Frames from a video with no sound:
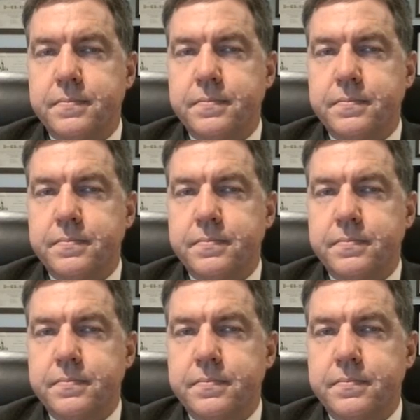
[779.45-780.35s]

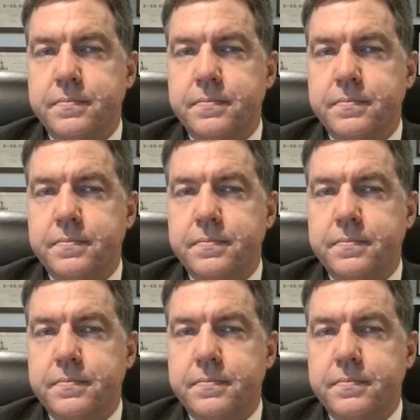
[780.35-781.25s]

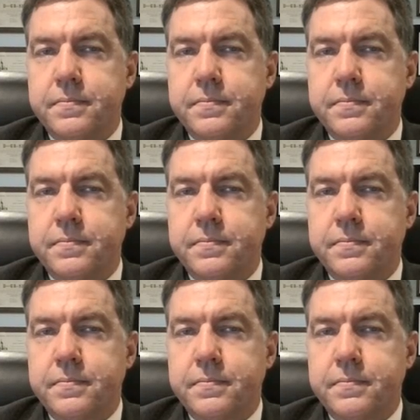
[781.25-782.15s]

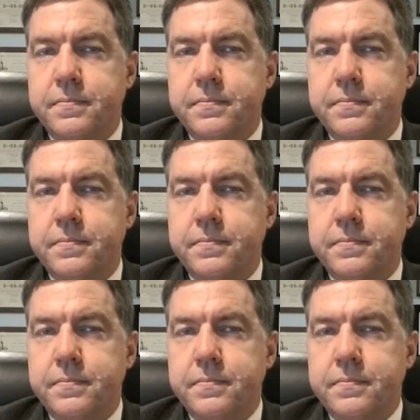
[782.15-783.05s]

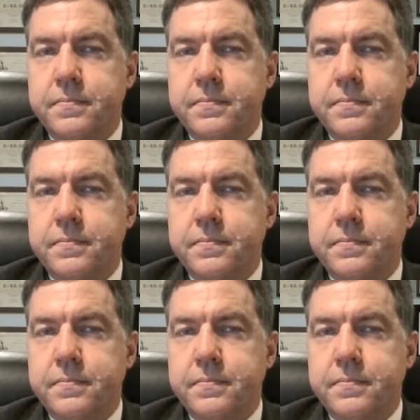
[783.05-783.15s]
(silent)